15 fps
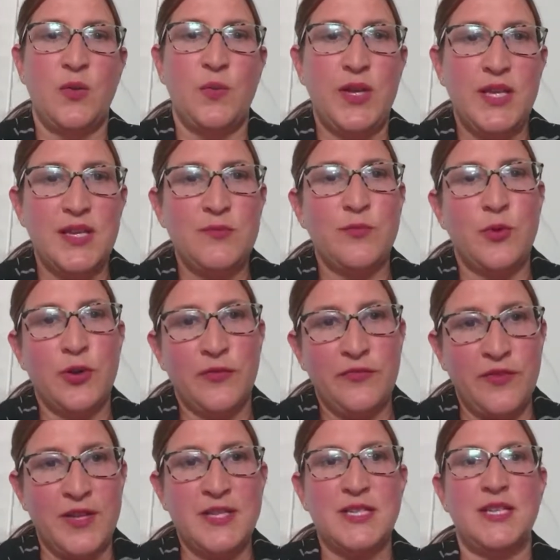We need more
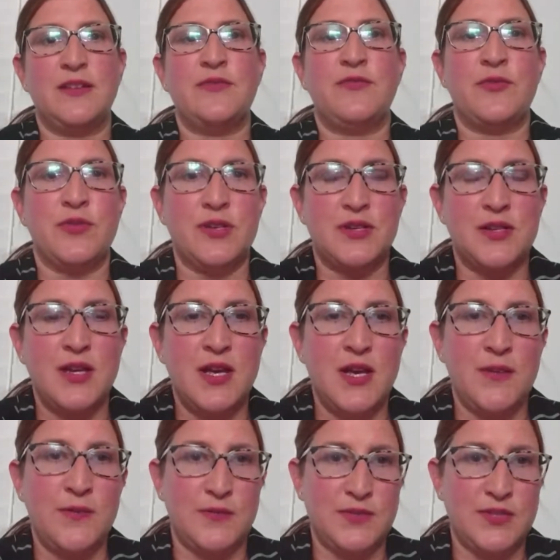funding for
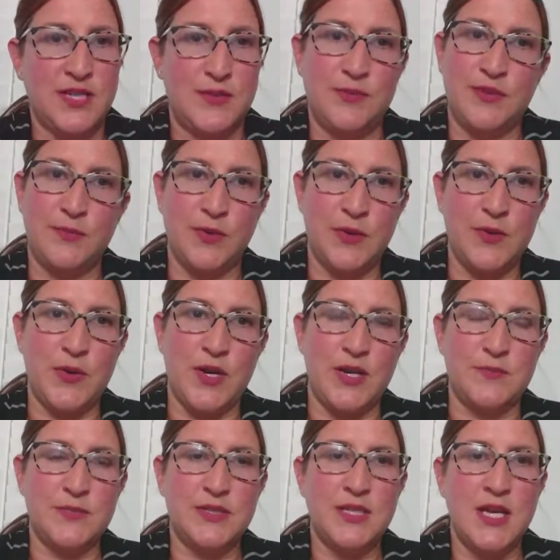those types of
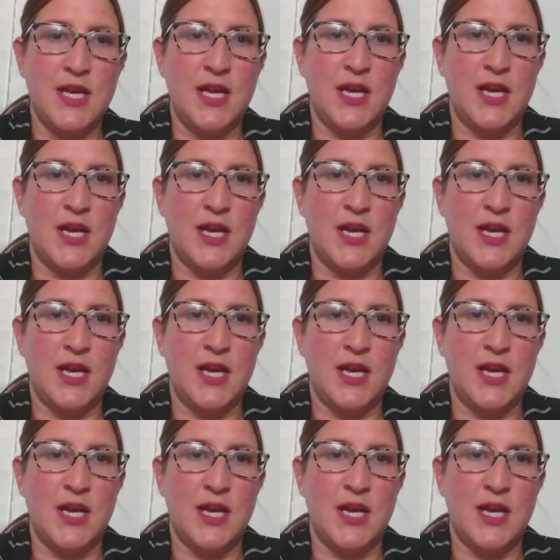programs.